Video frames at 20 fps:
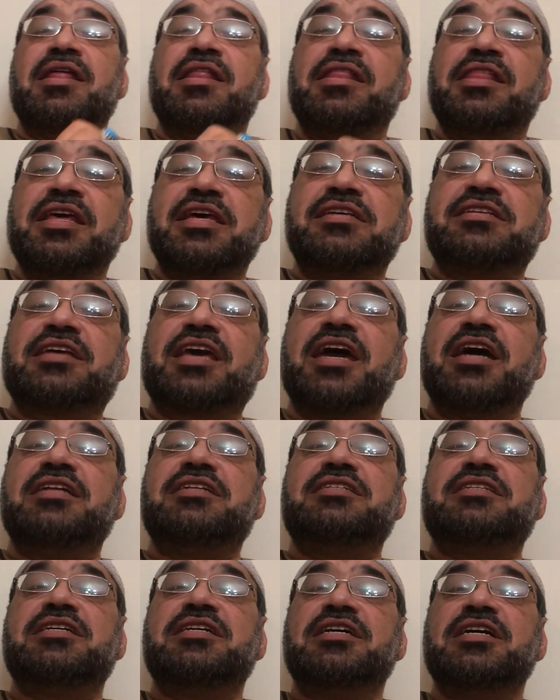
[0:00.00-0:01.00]
these
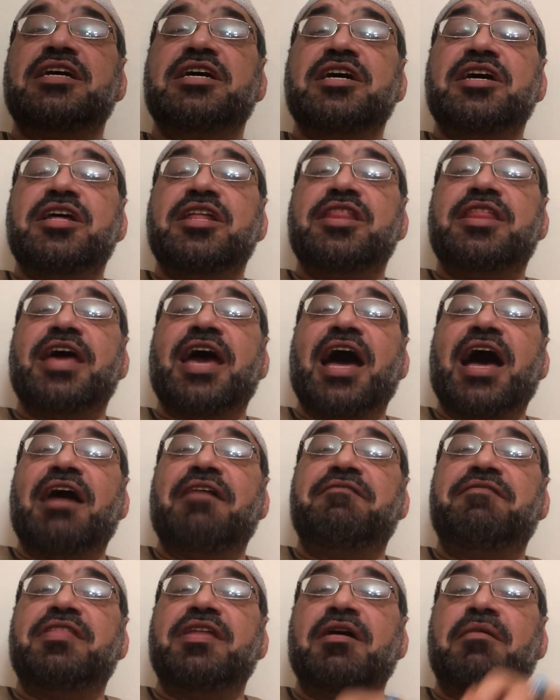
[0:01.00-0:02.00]
kids, they
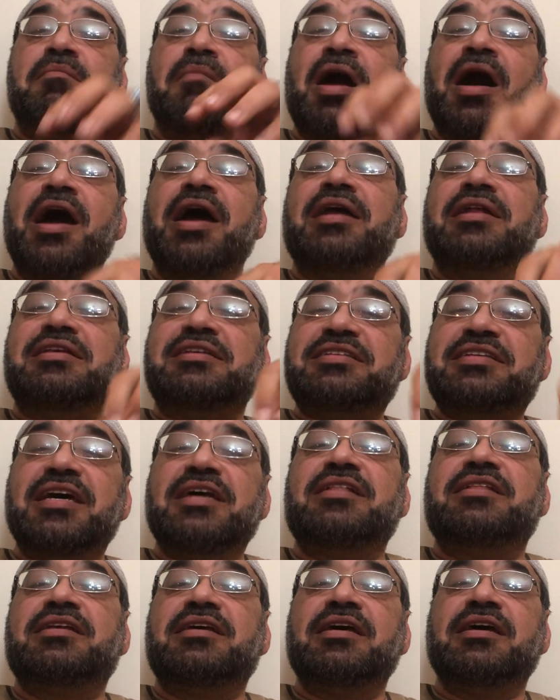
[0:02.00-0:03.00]
have their mind
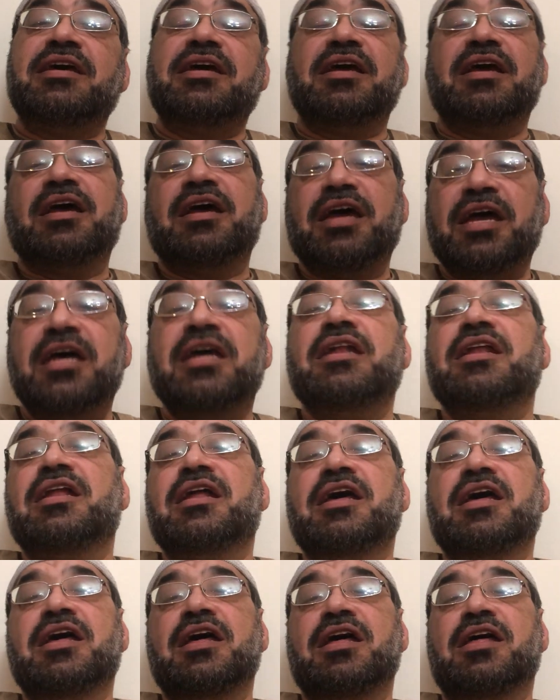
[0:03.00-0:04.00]
set in
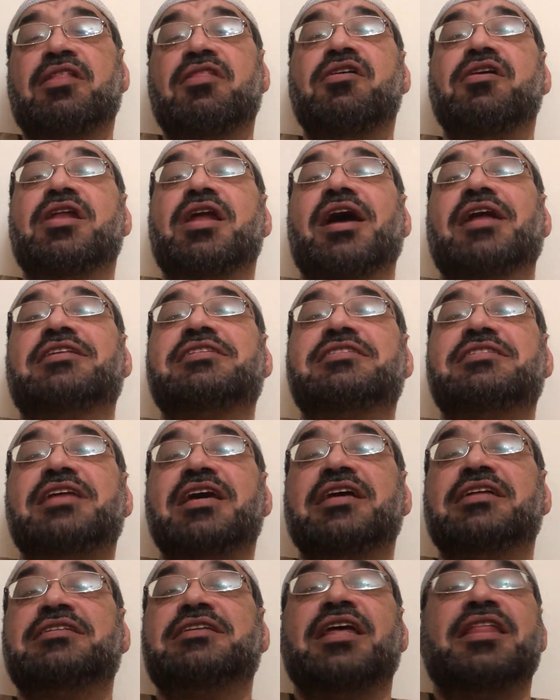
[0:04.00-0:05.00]
the United
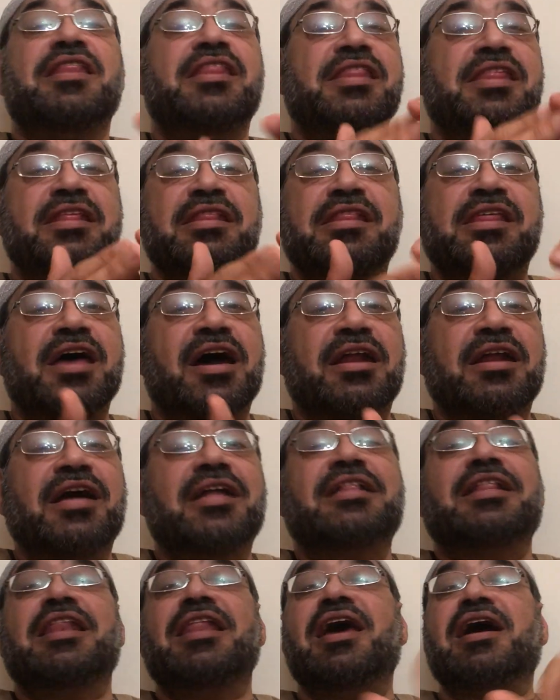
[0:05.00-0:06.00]
States. They are
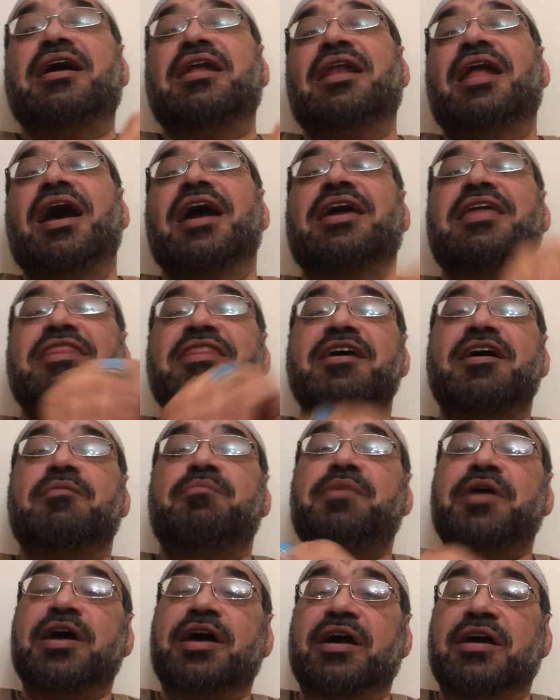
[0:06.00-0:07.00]
not like their
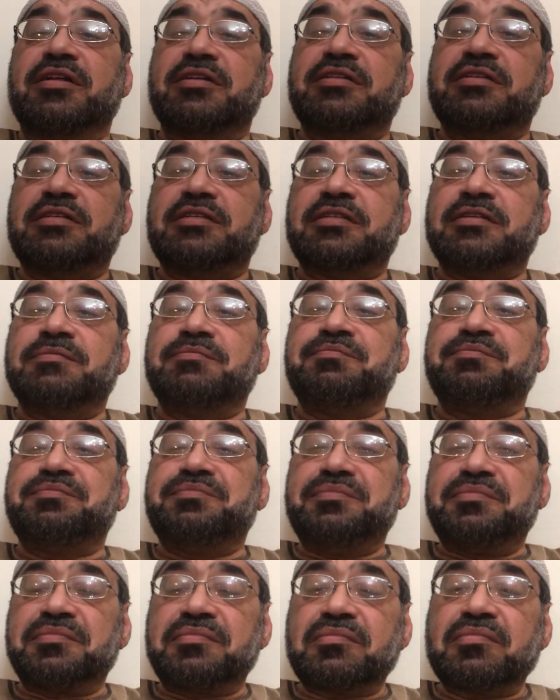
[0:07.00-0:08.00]
parents.
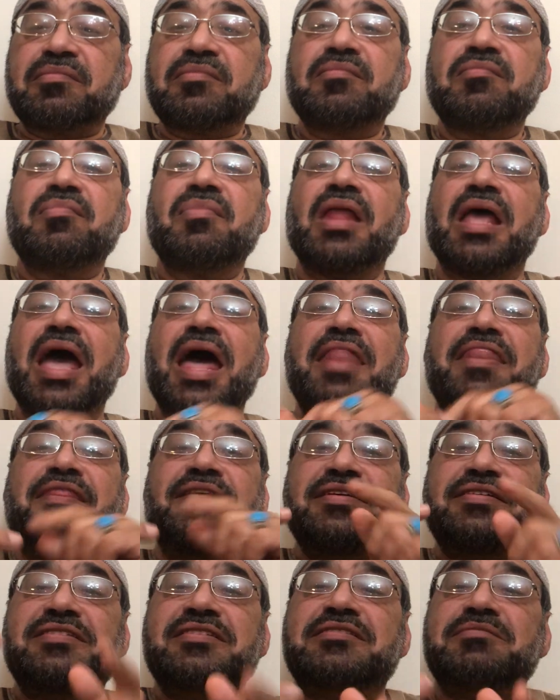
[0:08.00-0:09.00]
And
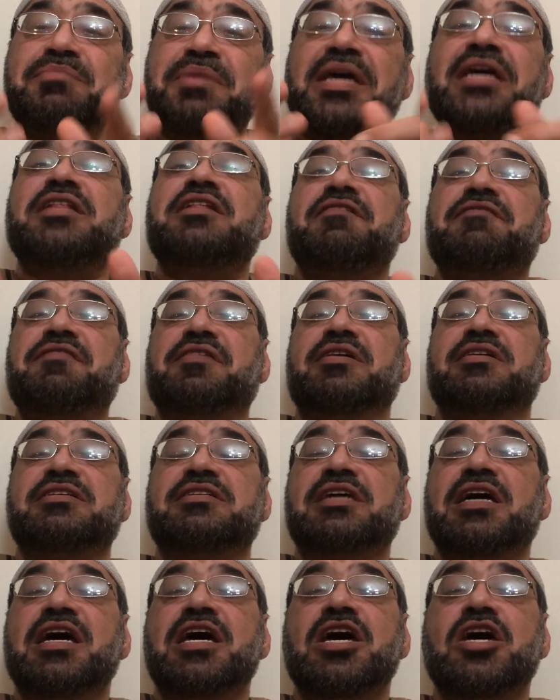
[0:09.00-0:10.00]
this is a big
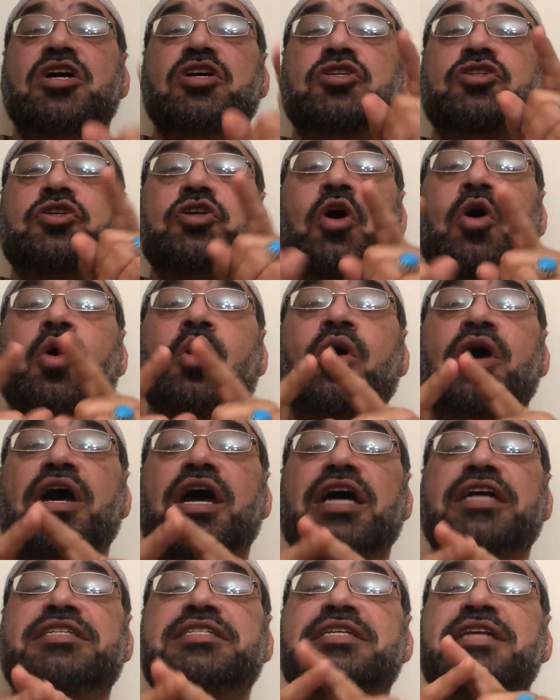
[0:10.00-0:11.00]
difference. So
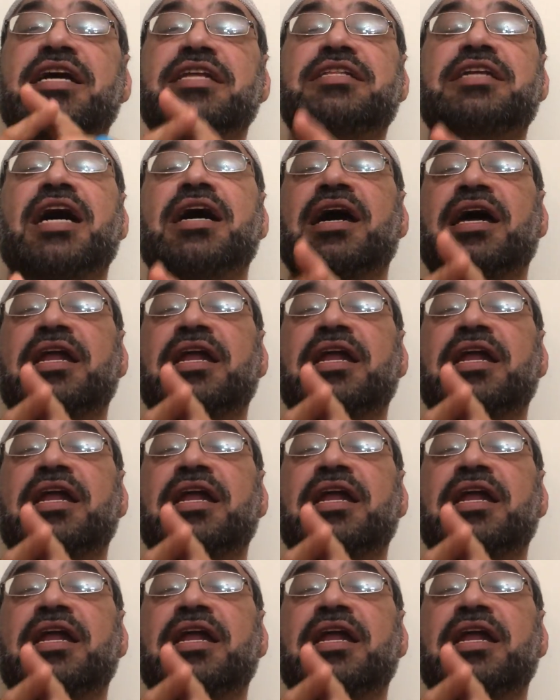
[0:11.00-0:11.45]
it's not